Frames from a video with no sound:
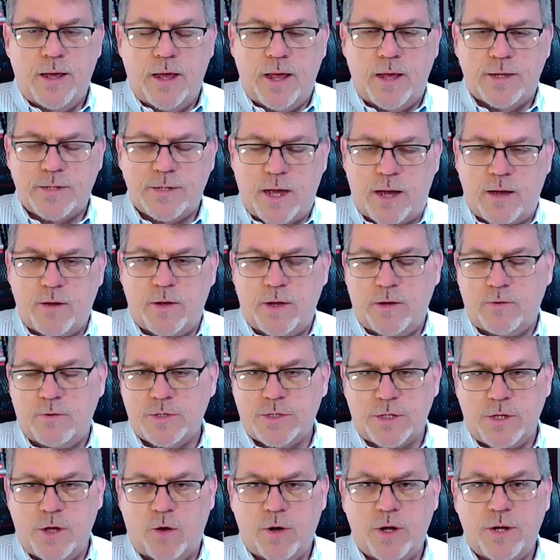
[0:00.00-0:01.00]
it
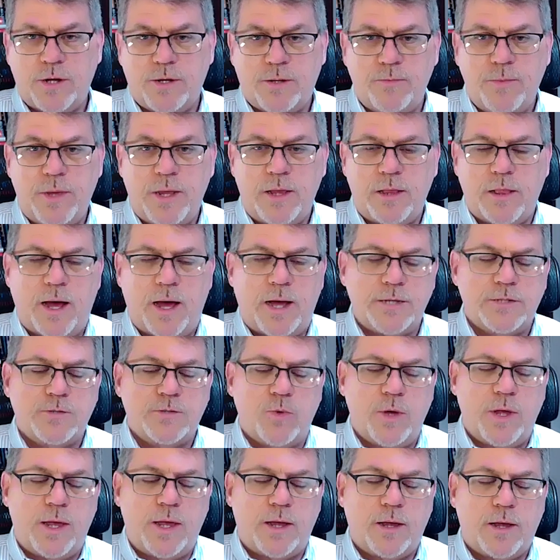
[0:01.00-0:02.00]
was noted to me last
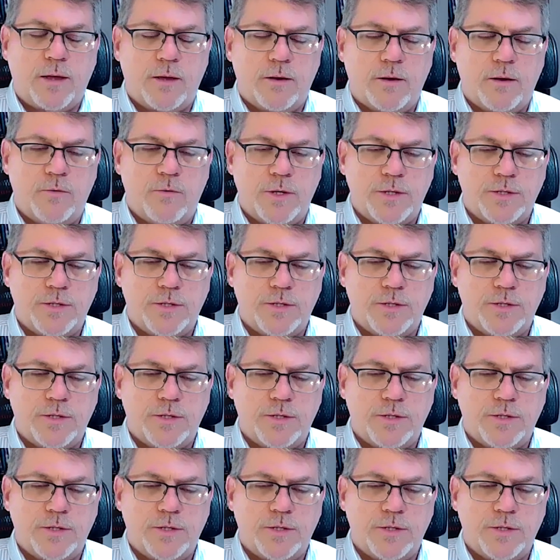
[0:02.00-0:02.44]
week, it was